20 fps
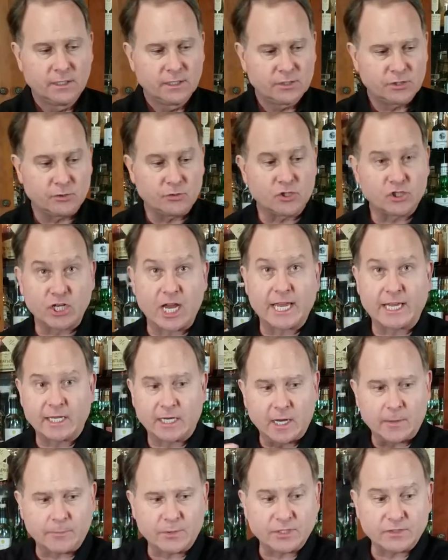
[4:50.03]
to shake it
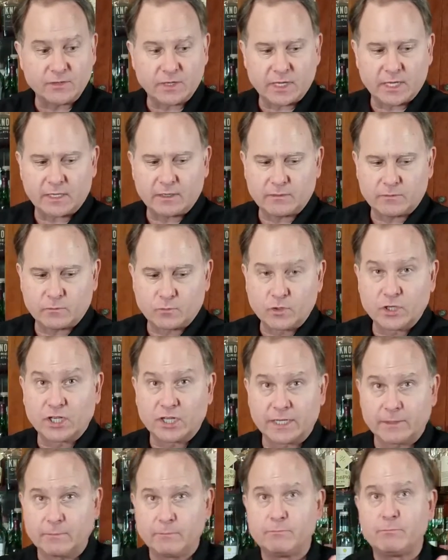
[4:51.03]
up and
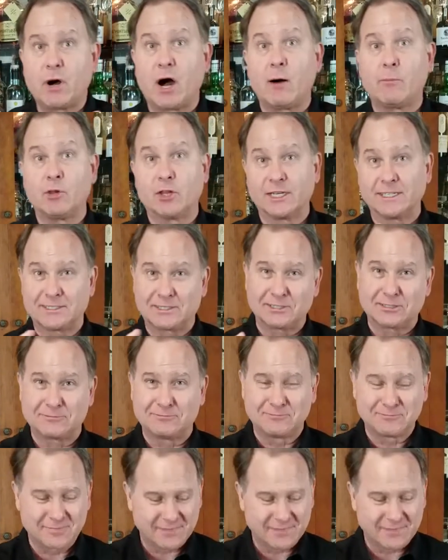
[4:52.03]
really pummel it to